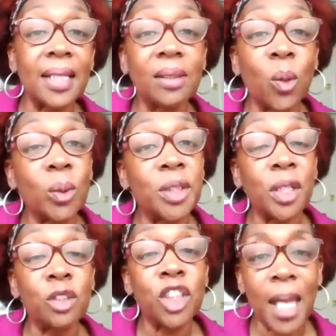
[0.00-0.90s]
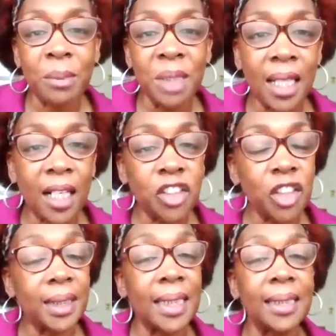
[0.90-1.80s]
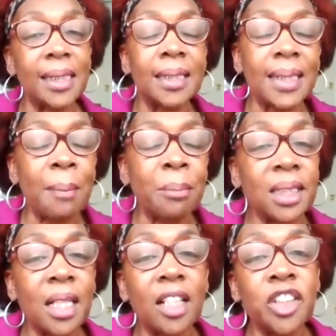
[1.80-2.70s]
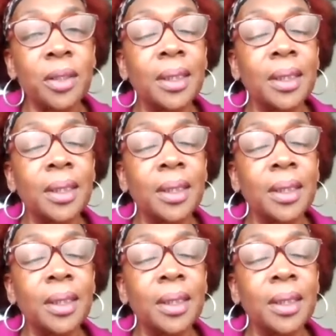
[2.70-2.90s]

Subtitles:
also chair massage and Indian stamp massage.